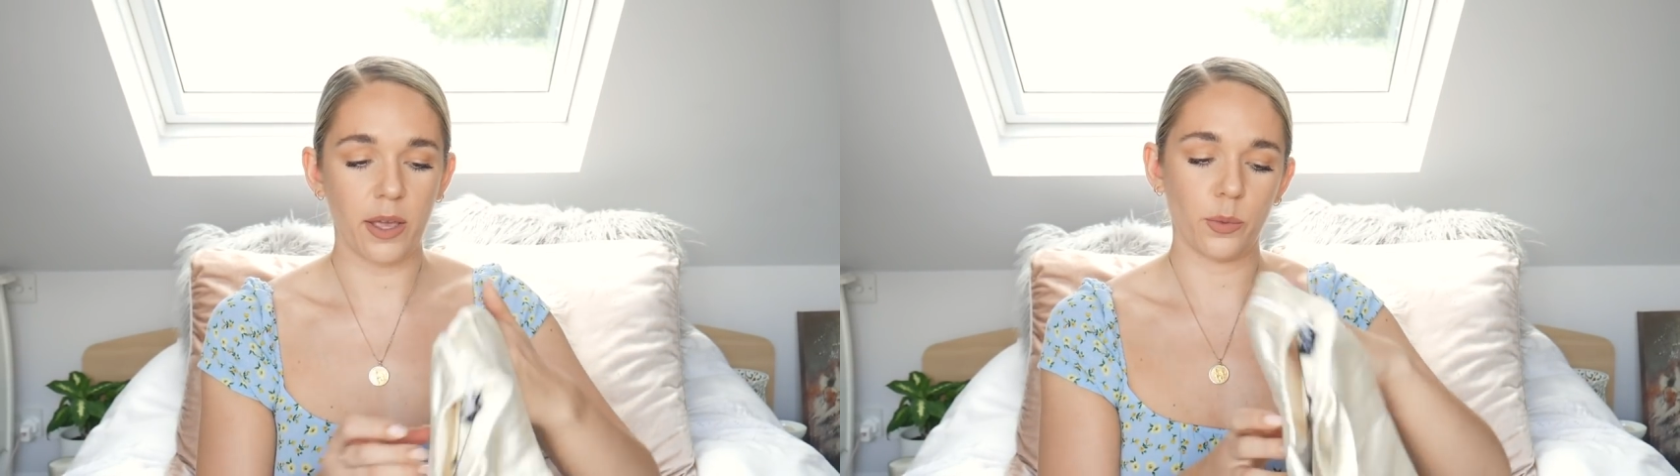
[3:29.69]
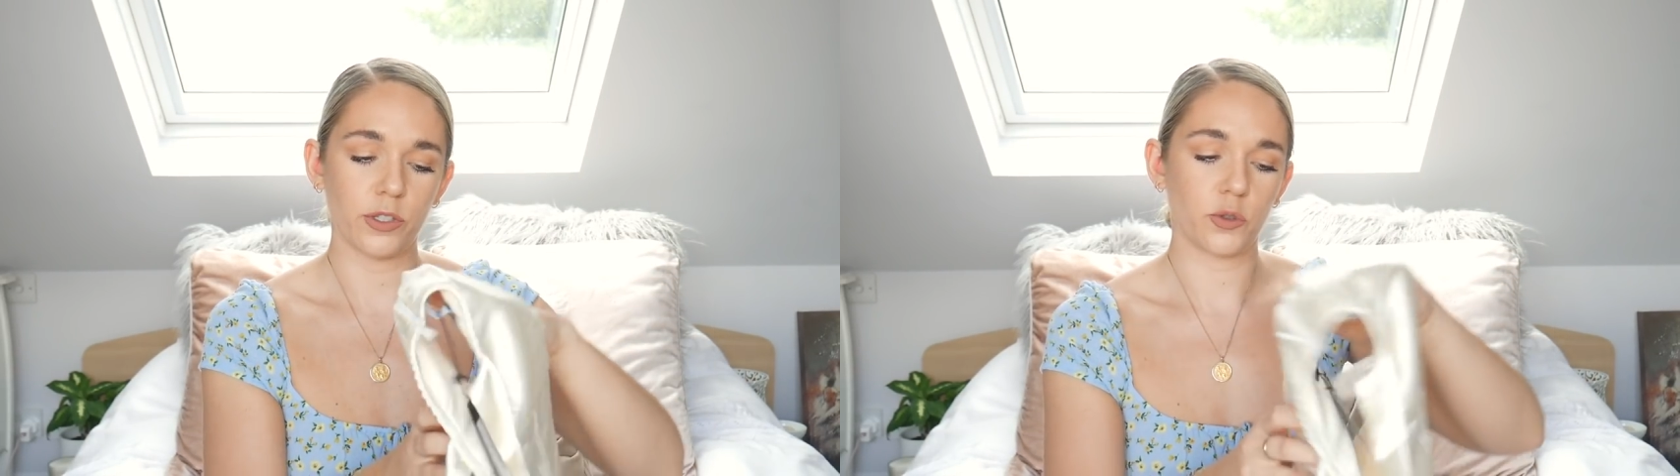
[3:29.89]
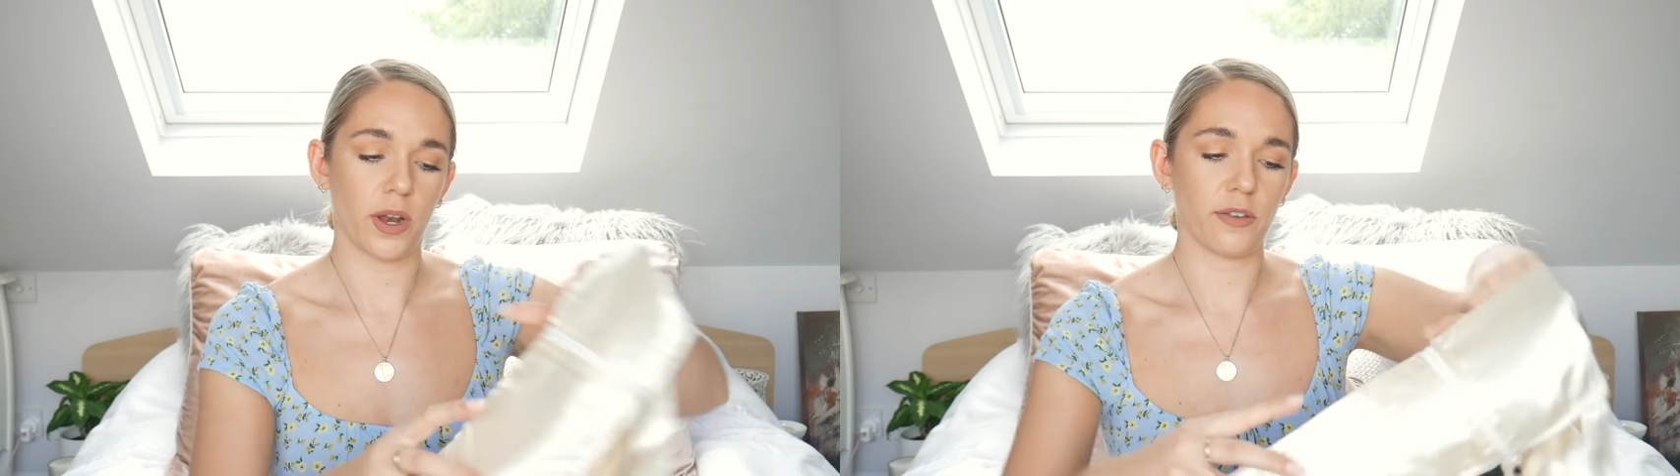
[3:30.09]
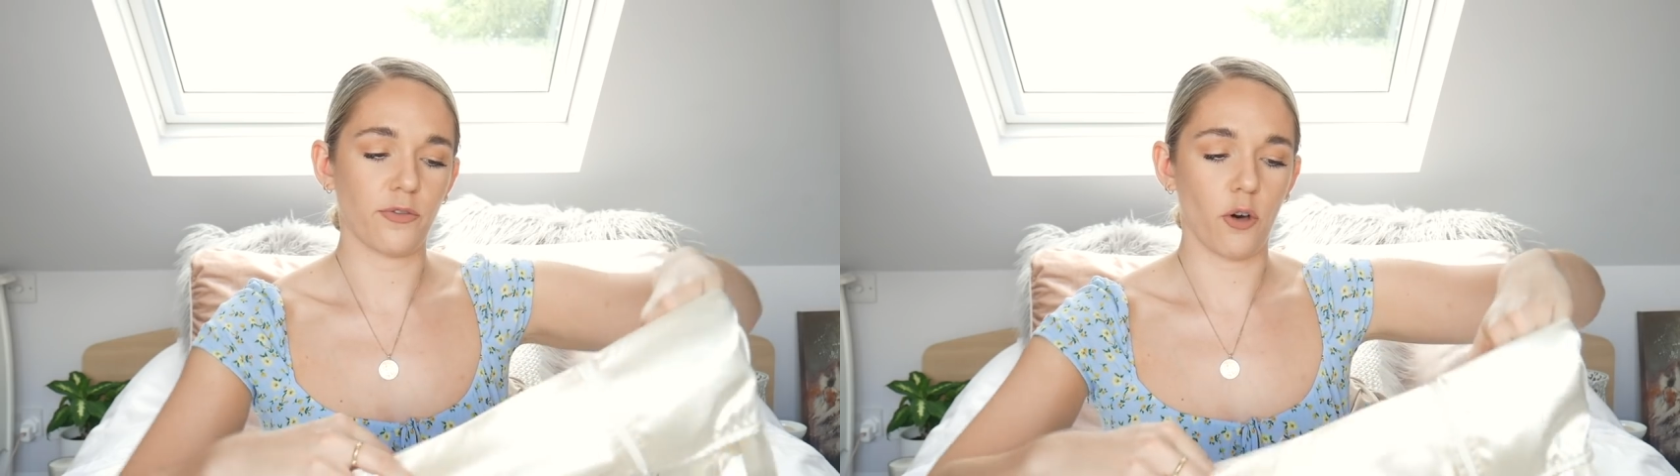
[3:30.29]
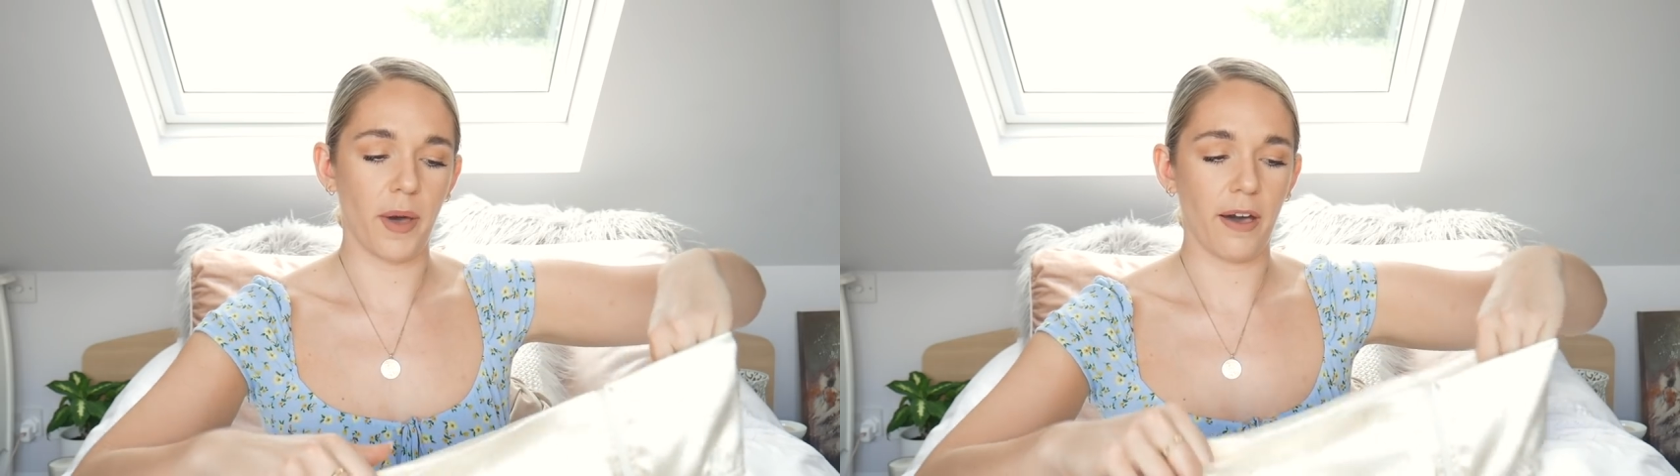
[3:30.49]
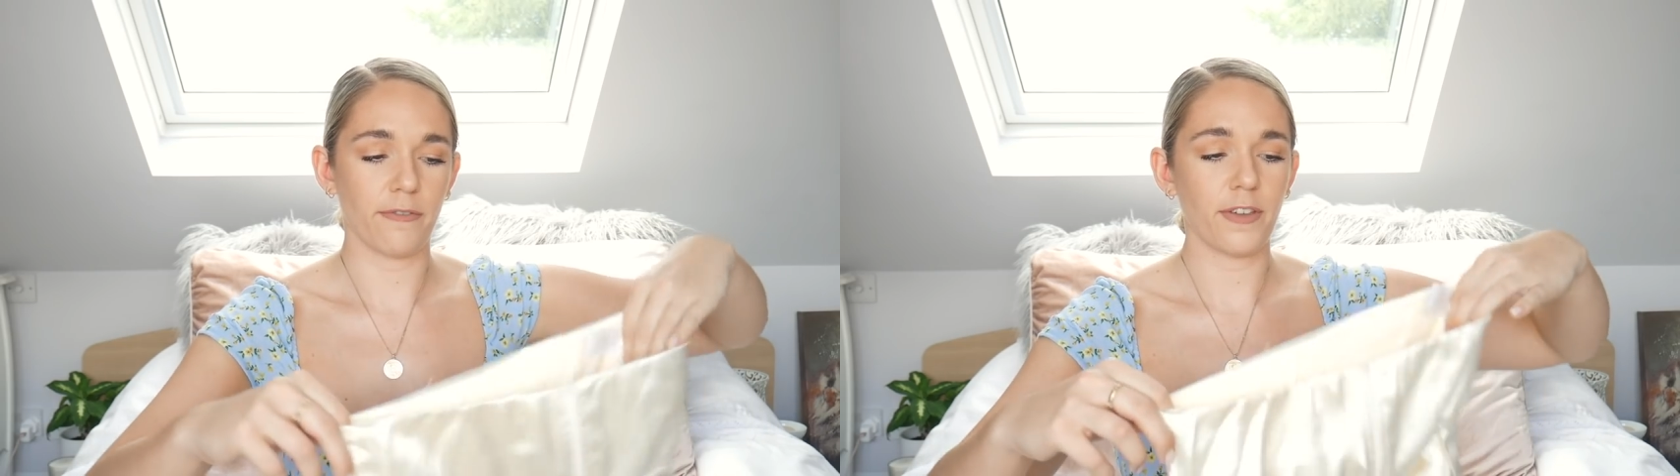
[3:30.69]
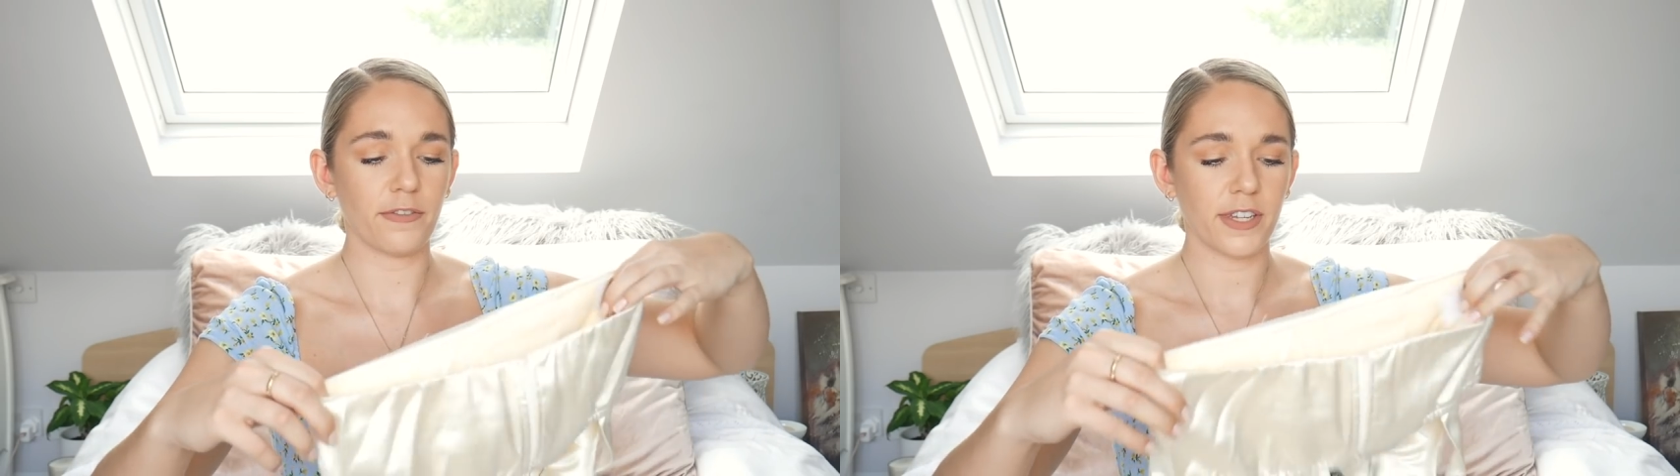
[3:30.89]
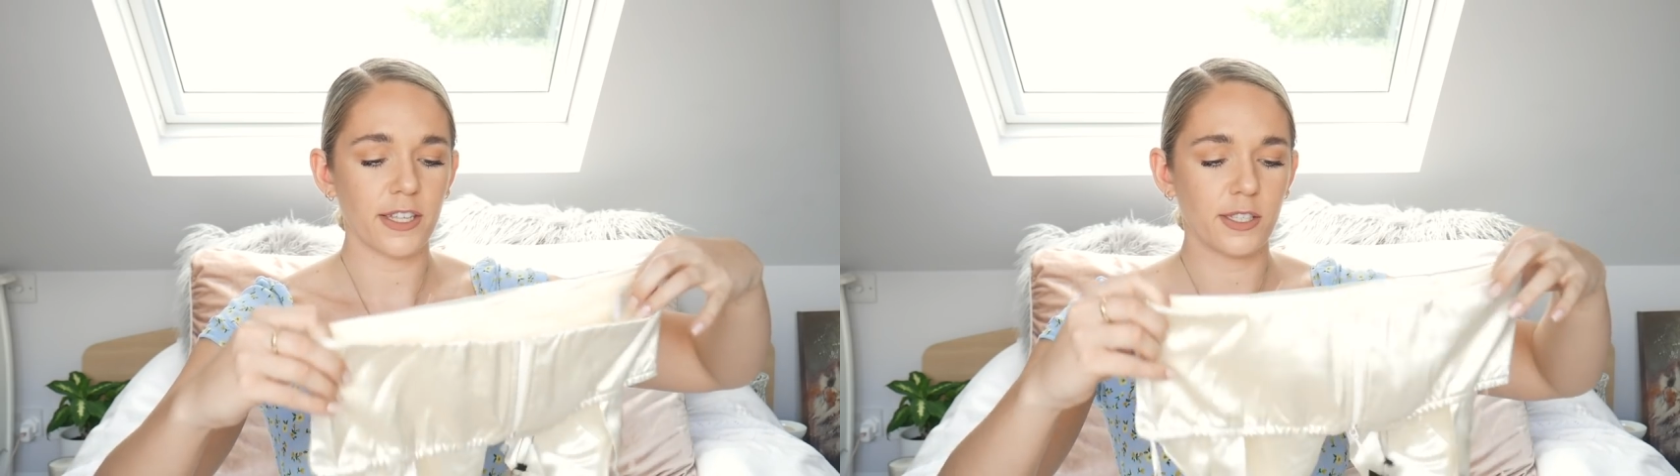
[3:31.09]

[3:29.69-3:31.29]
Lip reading: it was £24.50.